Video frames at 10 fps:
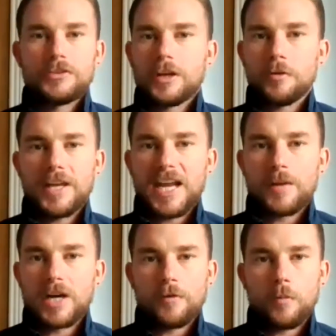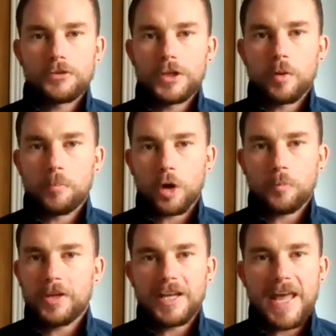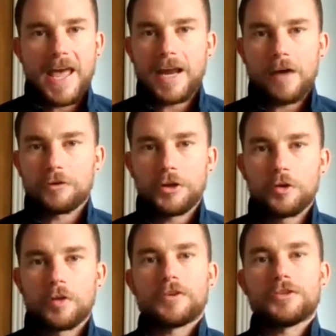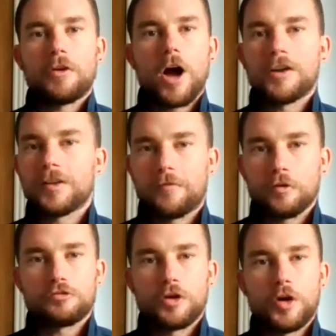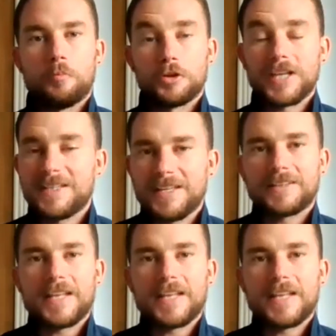I don't think anyone would ever want to do a burpee again after doing them for so long in their front room, but they did it.